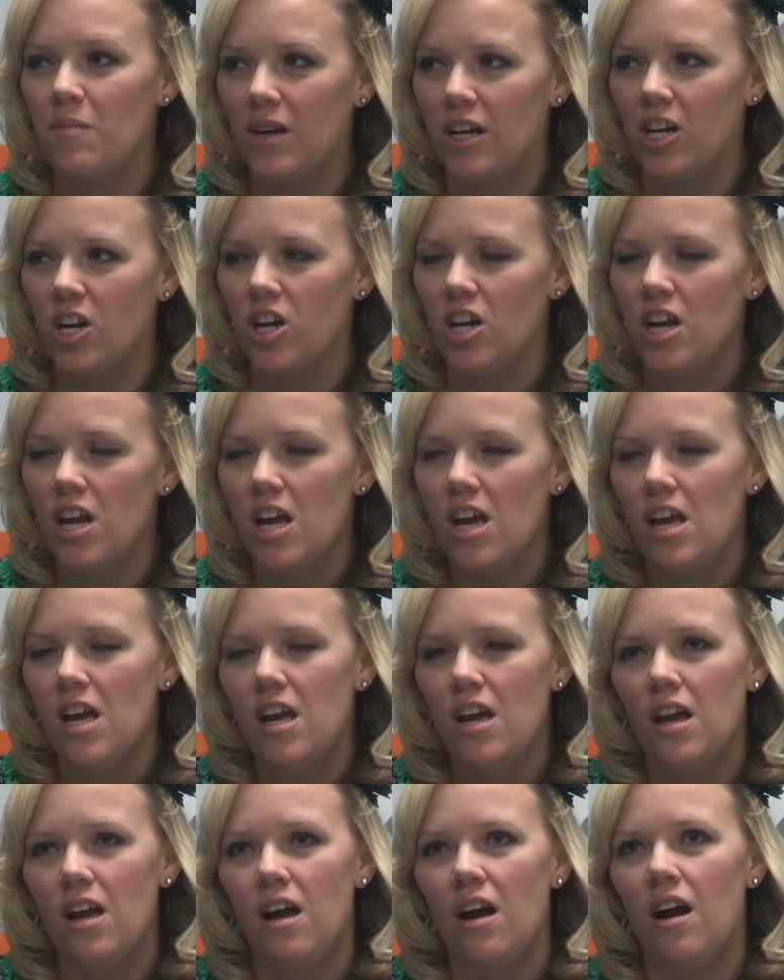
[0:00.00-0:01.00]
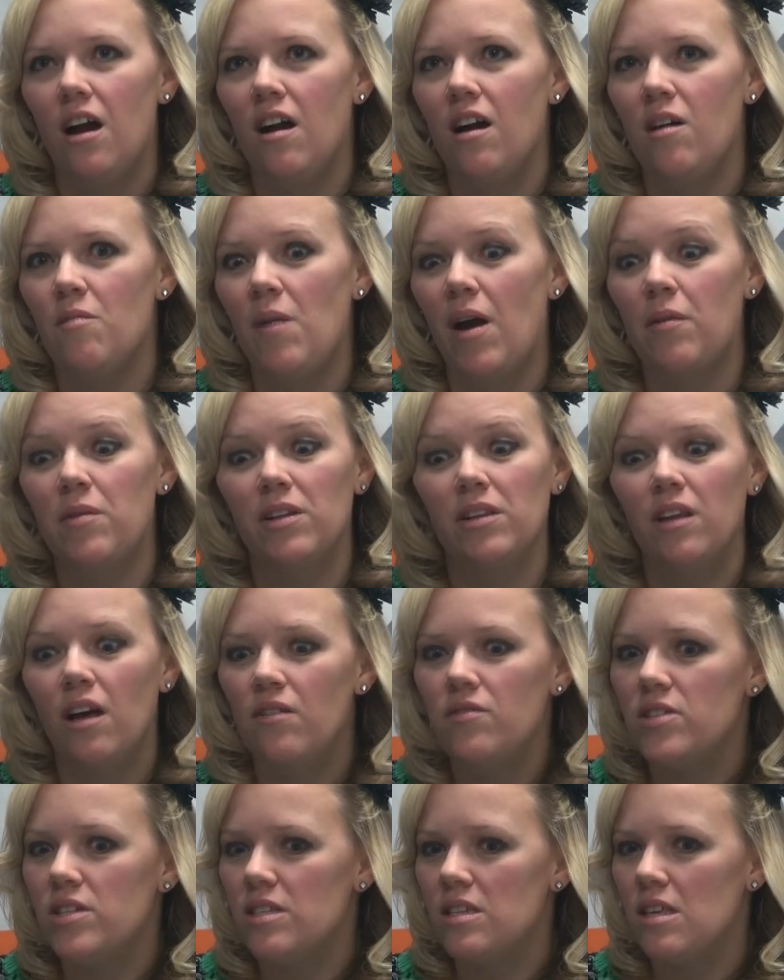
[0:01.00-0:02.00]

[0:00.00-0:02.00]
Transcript: even bigger. I would love to